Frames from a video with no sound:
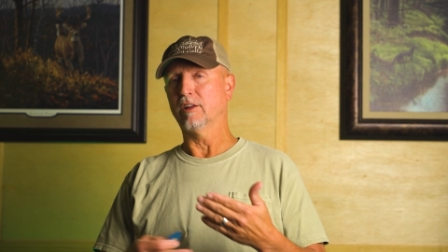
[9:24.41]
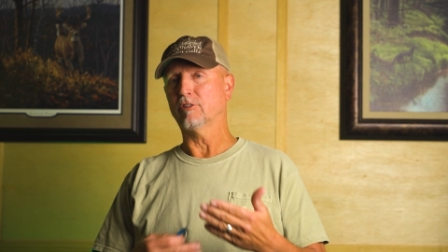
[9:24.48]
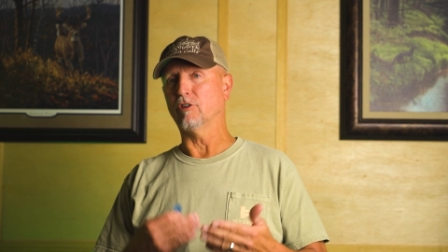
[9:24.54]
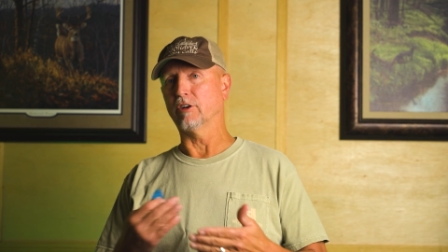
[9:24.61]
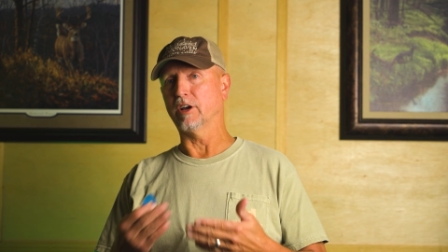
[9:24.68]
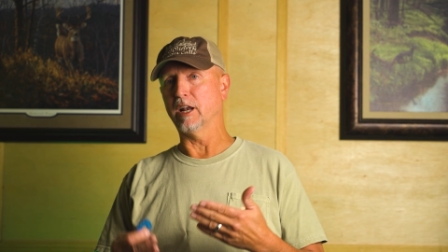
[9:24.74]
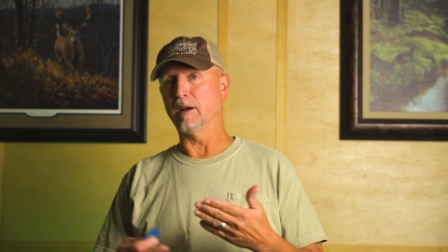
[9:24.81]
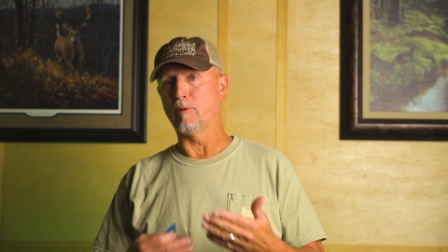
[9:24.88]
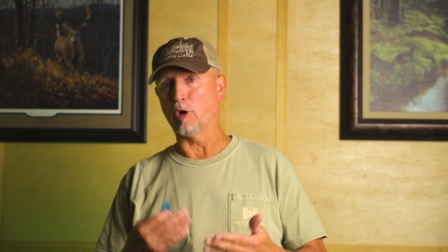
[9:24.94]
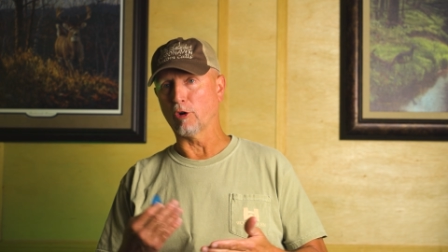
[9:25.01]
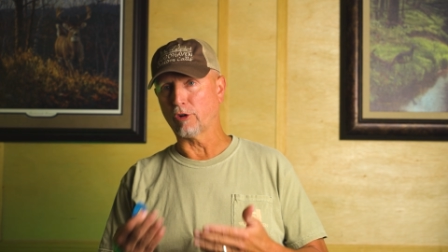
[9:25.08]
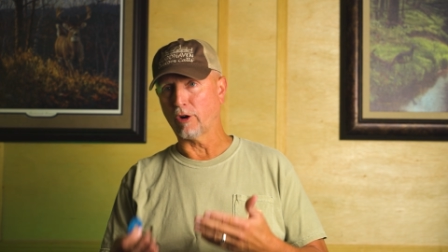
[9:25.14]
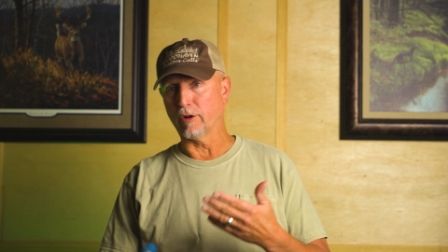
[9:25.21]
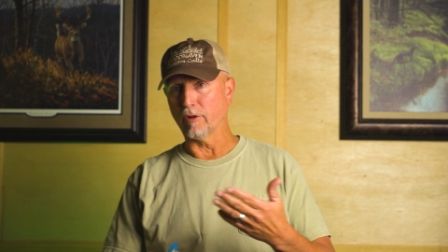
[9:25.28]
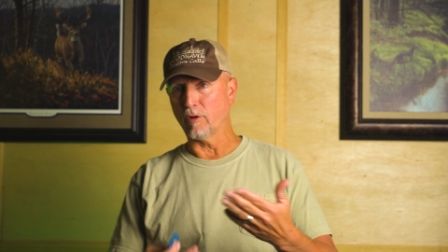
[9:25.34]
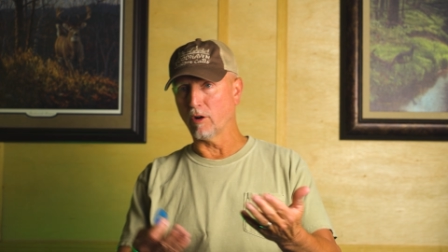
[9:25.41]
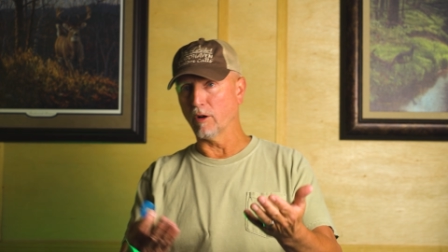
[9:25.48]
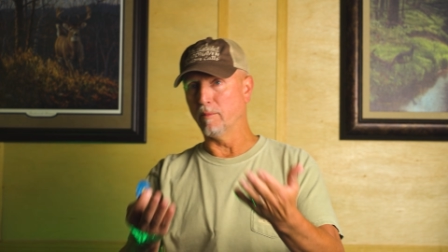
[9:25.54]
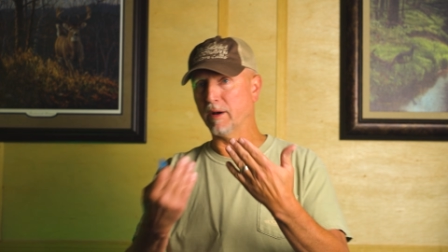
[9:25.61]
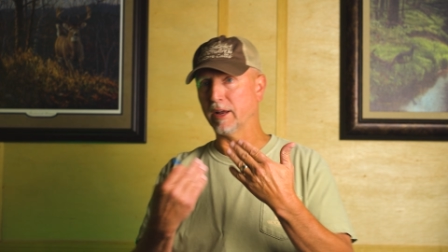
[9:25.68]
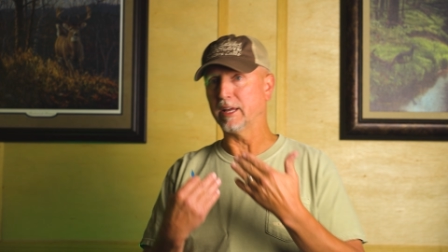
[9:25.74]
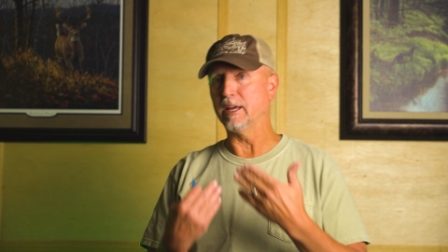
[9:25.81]
to get him all turned on
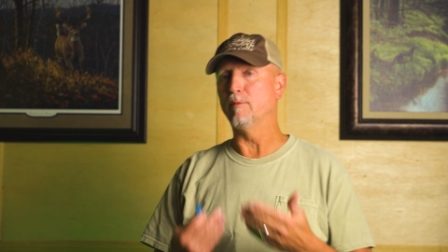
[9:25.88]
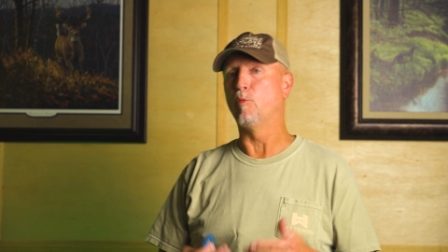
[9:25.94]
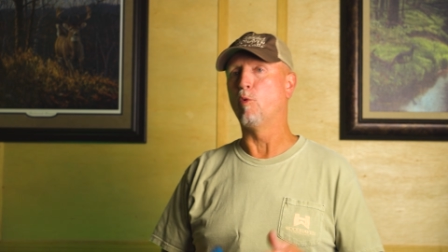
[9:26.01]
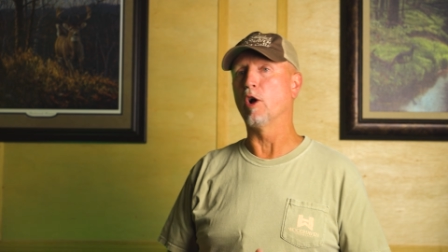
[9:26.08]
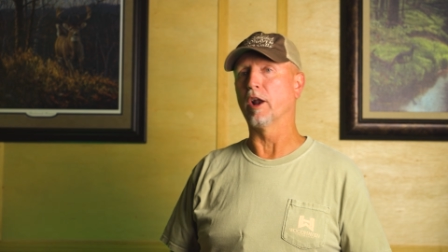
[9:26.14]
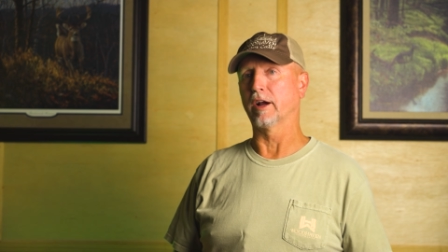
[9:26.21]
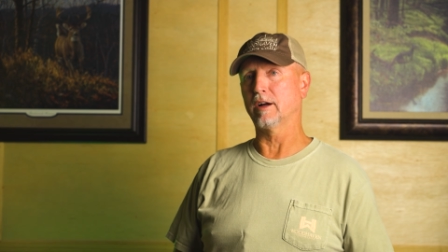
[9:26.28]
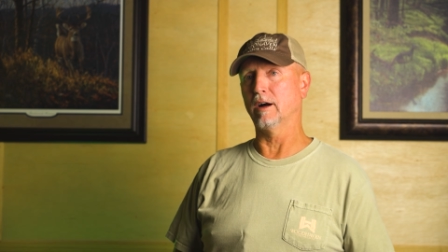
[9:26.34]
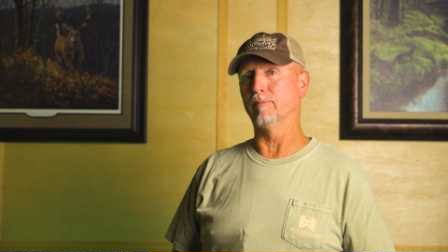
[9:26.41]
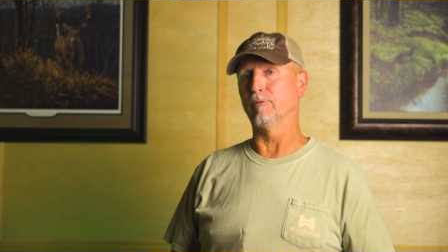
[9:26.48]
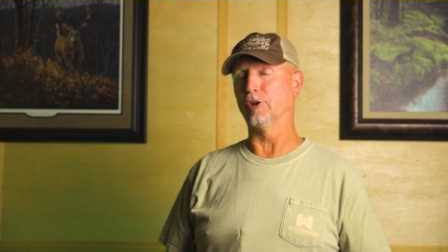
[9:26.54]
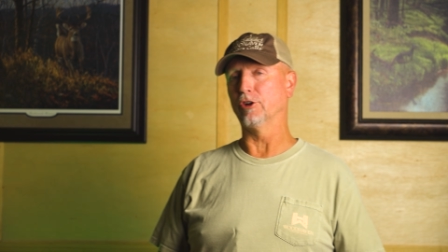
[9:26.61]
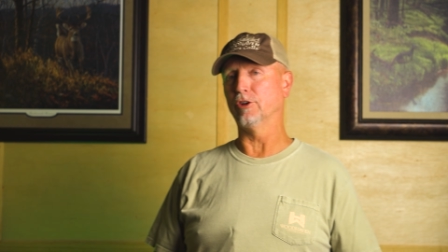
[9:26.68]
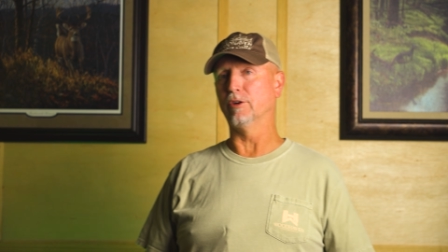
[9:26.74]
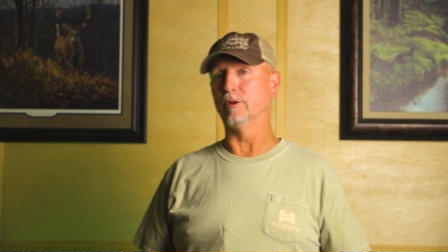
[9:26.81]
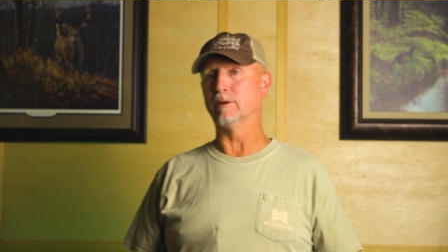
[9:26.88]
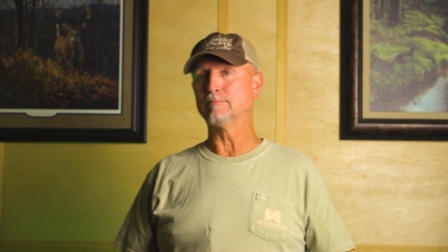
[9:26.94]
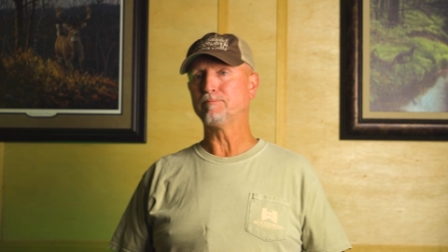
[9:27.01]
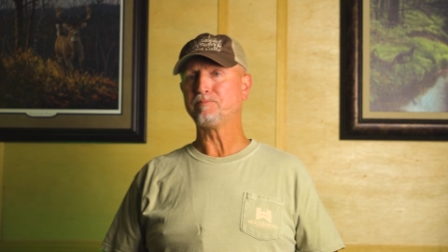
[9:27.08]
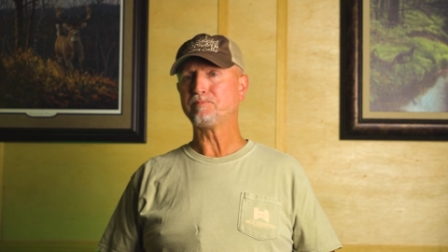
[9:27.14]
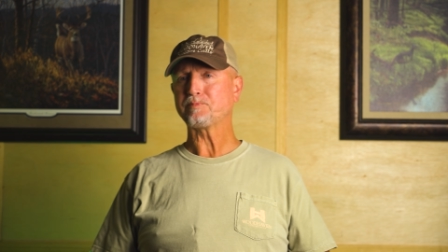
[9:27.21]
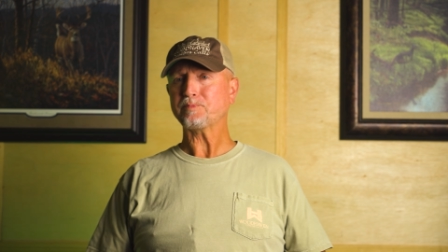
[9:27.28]
and make him want to come to you.
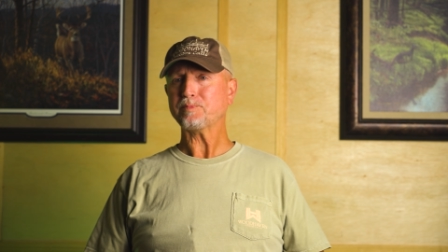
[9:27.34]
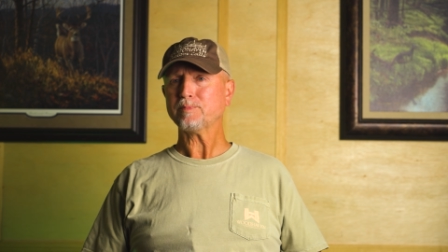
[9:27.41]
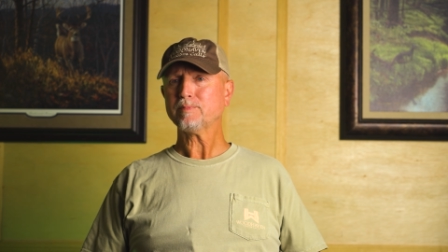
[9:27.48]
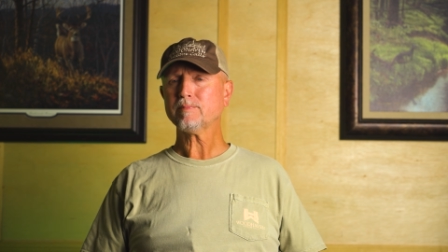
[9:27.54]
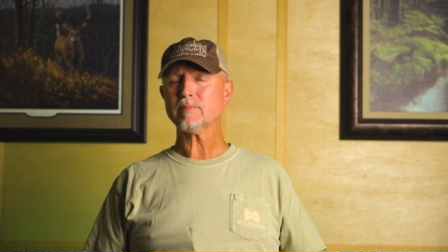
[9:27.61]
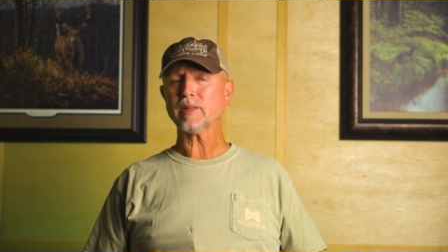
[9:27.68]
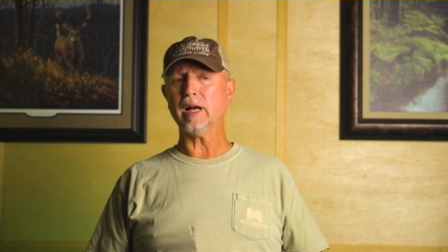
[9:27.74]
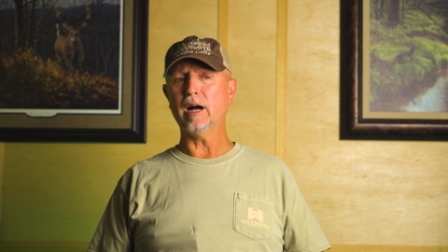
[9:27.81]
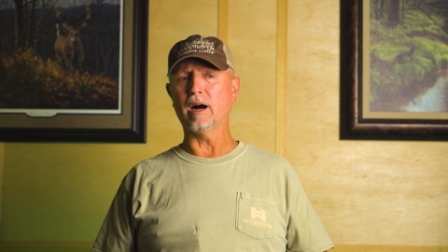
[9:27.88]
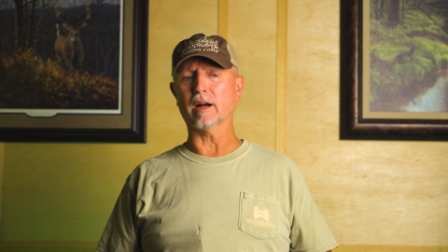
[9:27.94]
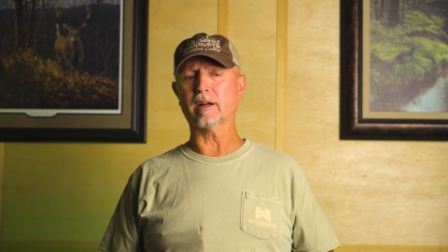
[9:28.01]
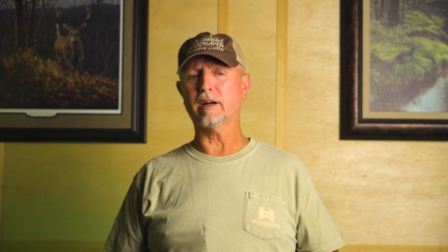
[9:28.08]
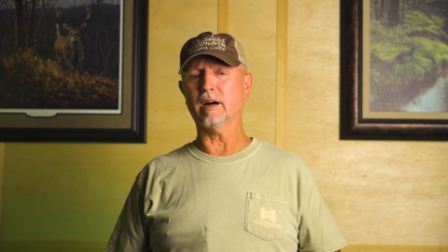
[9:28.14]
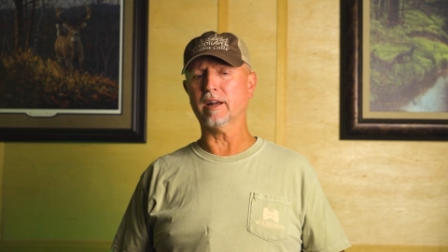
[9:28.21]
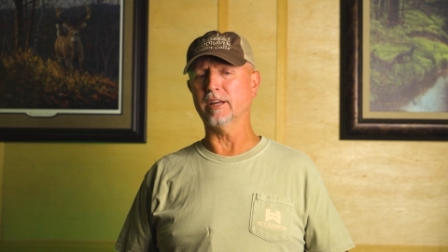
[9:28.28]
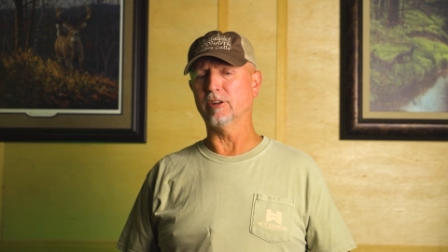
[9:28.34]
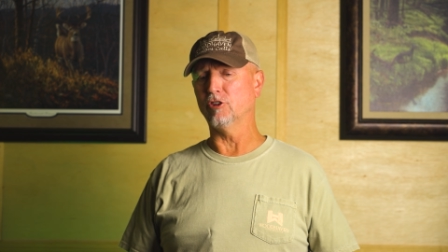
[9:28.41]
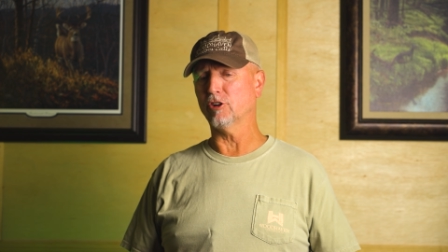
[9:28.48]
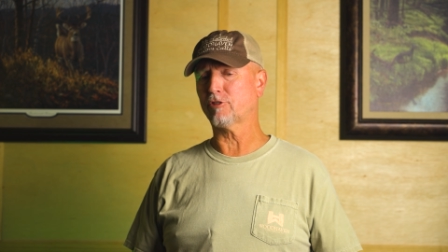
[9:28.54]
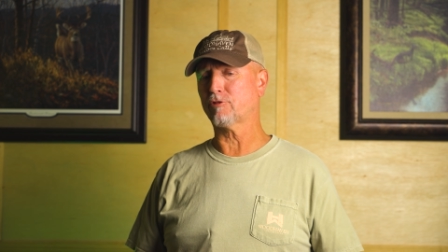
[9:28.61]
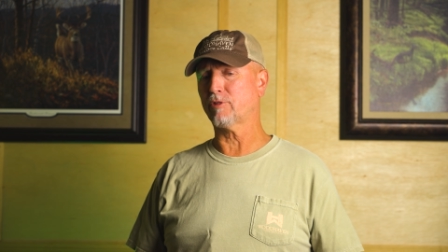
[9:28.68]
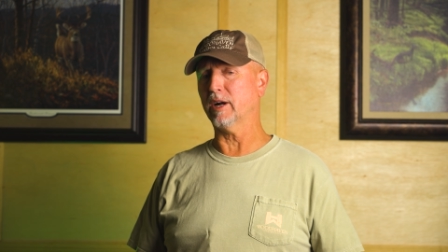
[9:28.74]
Cutting,
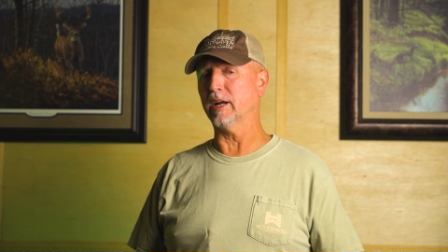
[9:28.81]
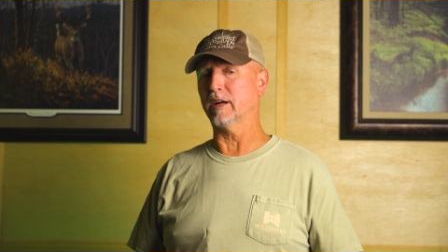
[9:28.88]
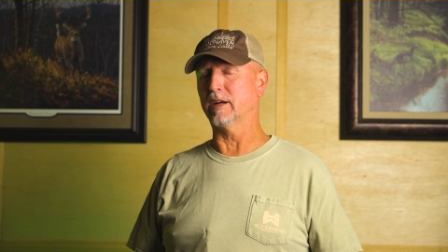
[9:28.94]
just straight